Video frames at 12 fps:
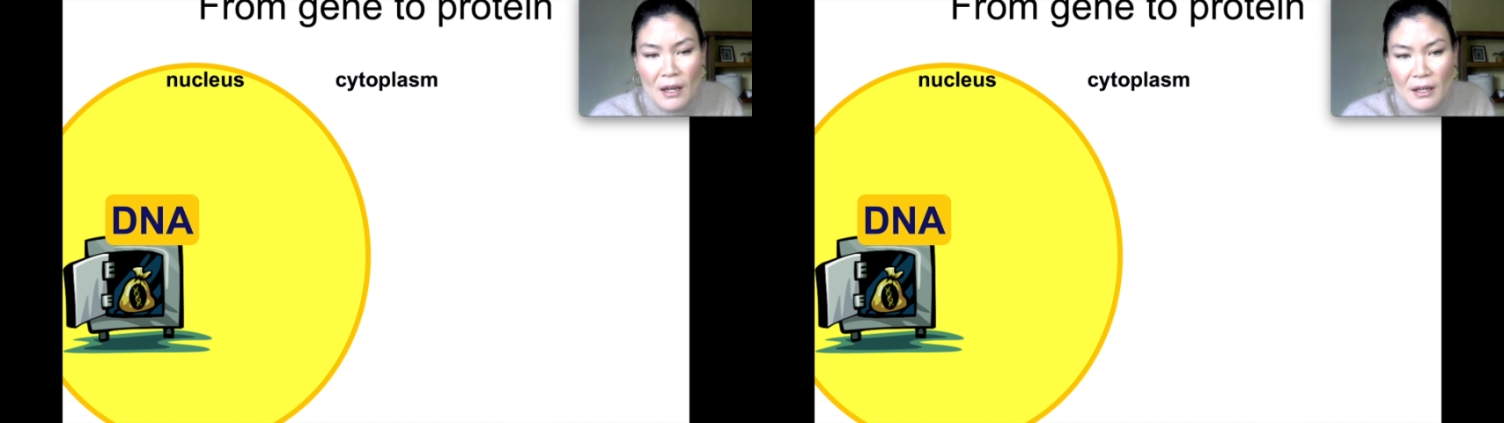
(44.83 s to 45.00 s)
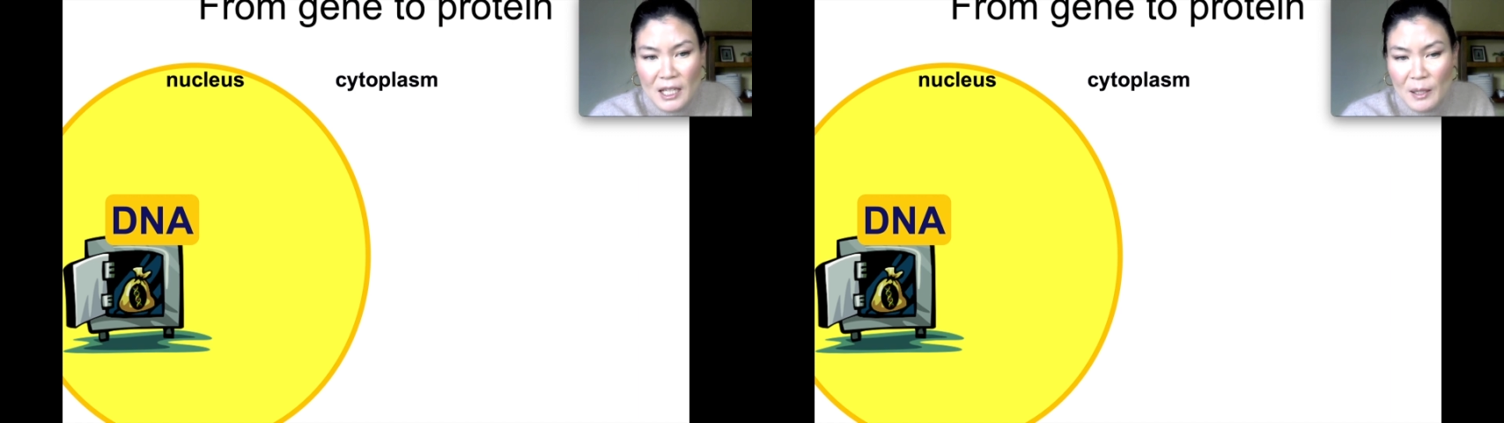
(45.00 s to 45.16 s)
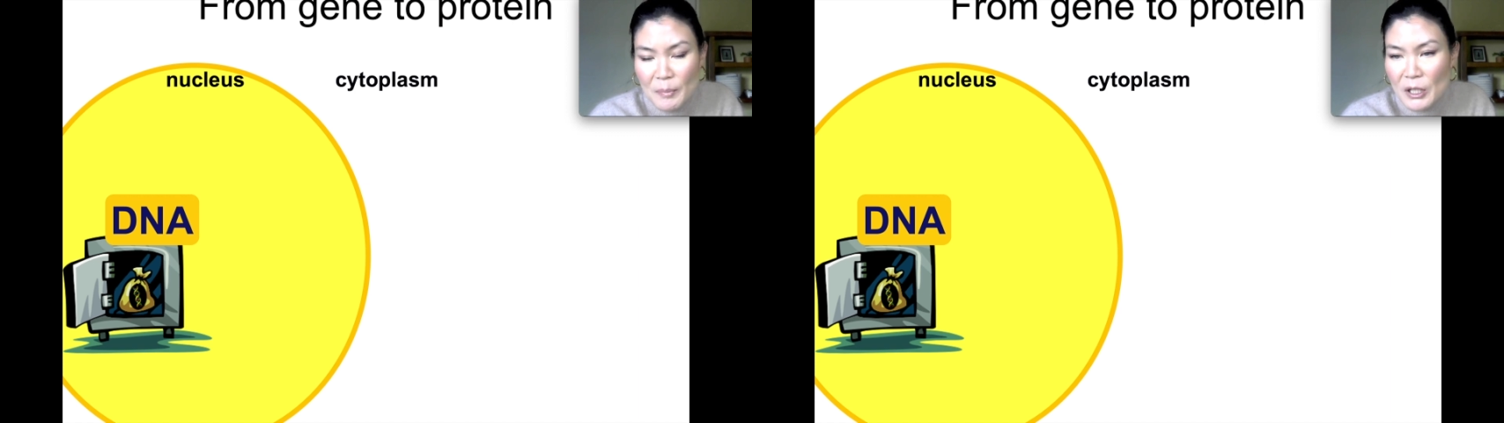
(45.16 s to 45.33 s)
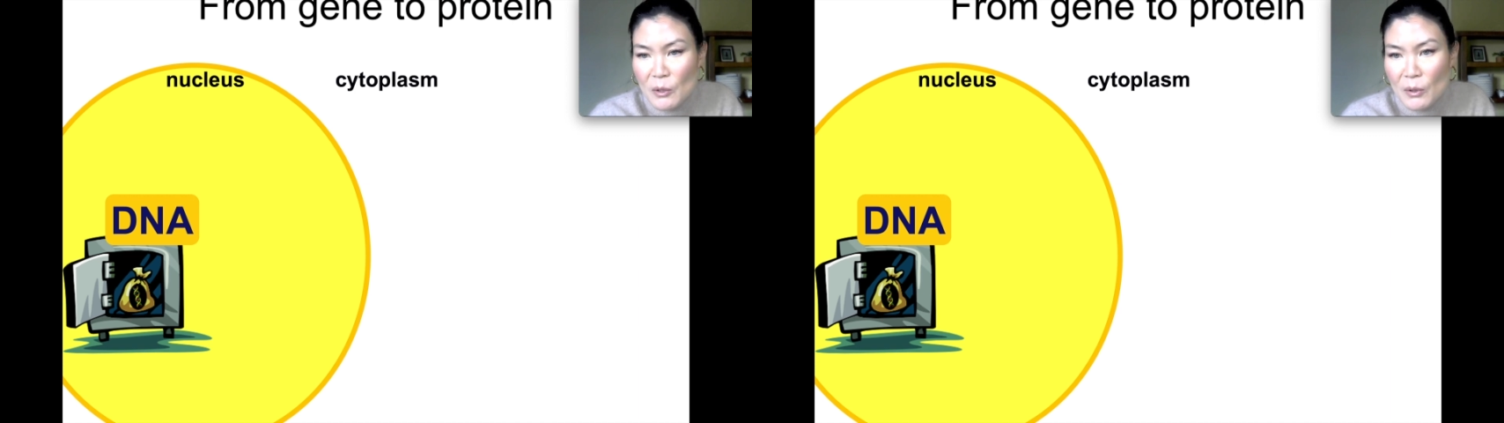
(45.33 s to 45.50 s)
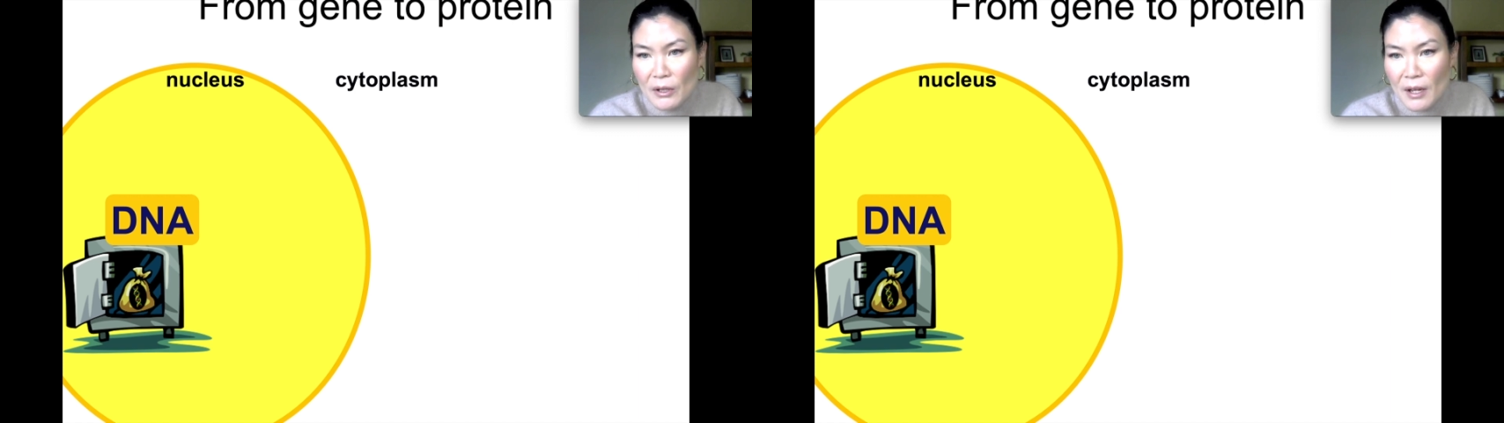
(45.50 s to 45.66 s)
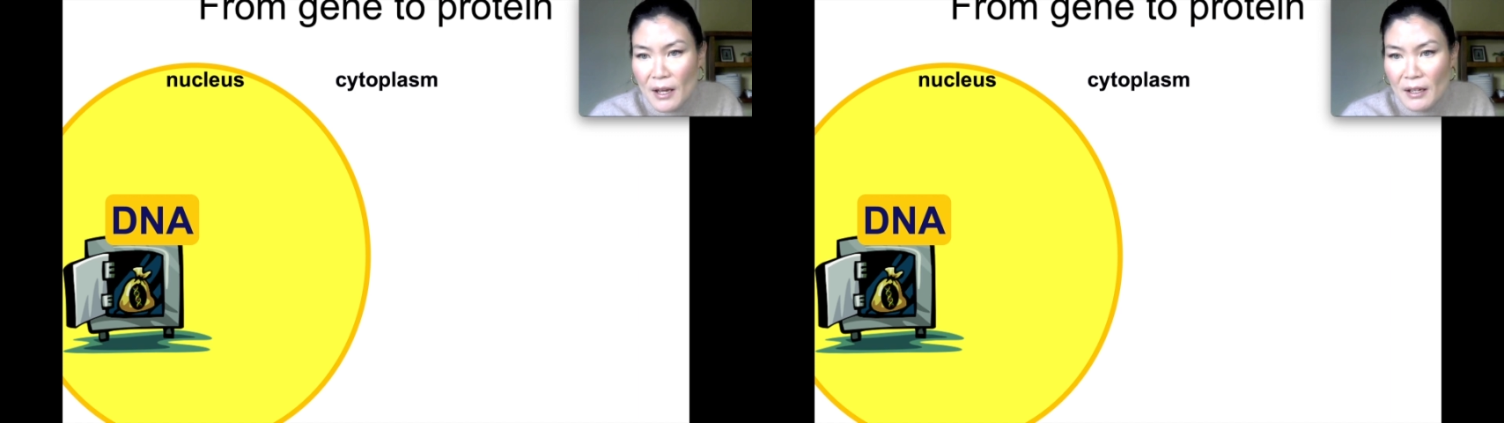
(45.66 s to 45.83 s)
keeping you
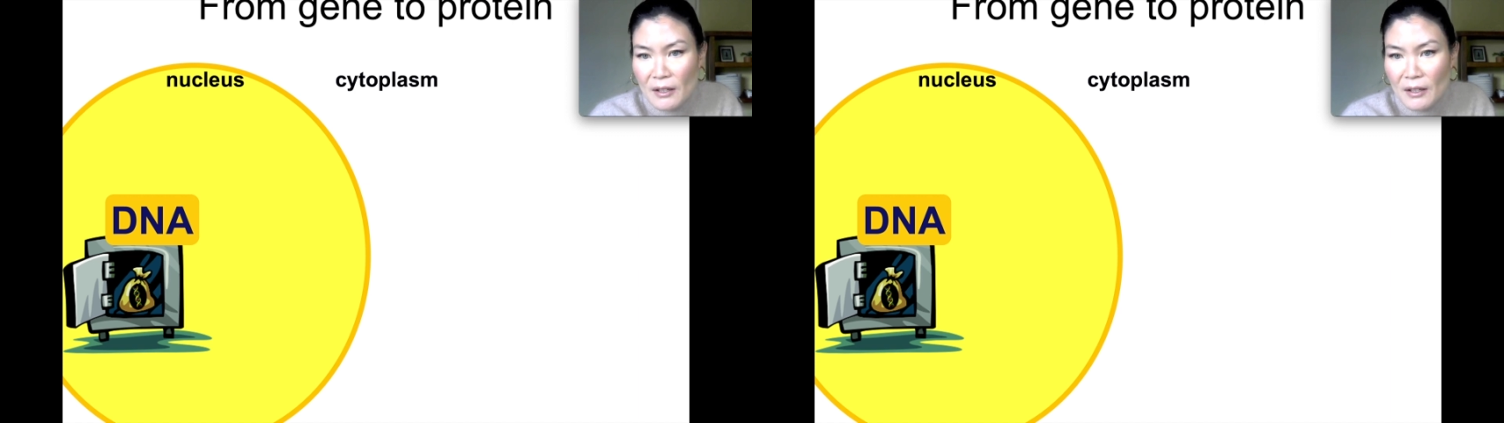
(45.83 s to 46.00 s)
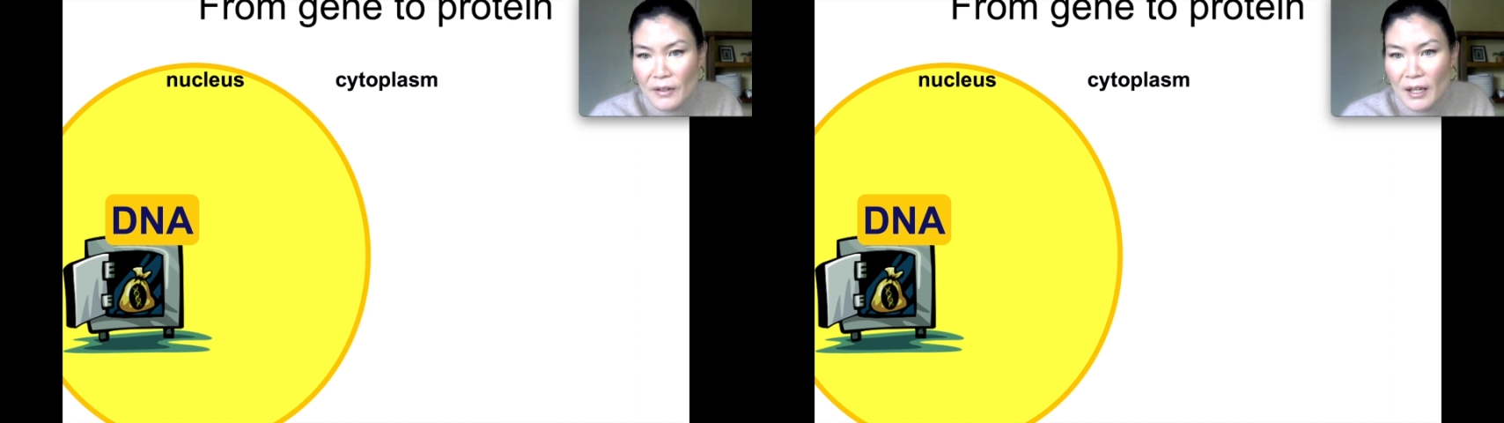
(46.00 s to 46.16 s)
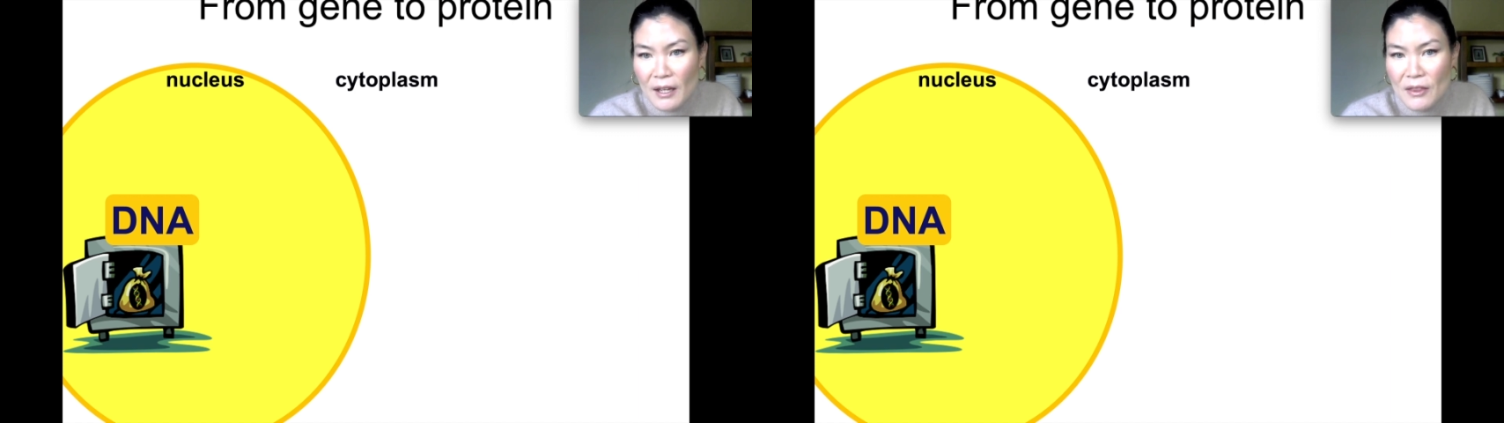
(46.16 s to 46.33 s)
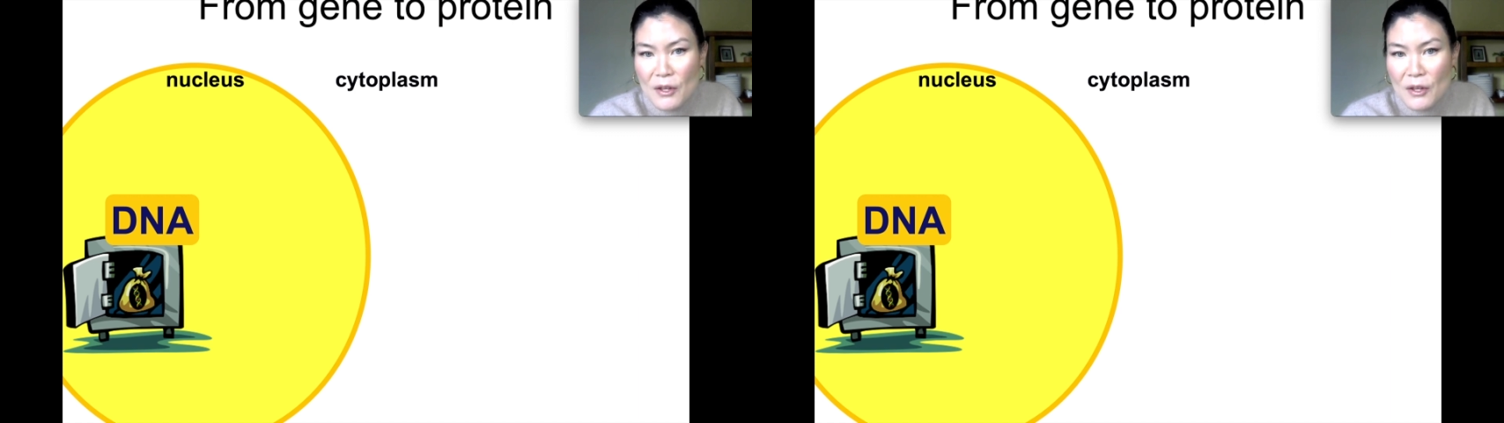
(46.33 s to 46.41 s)
alive, and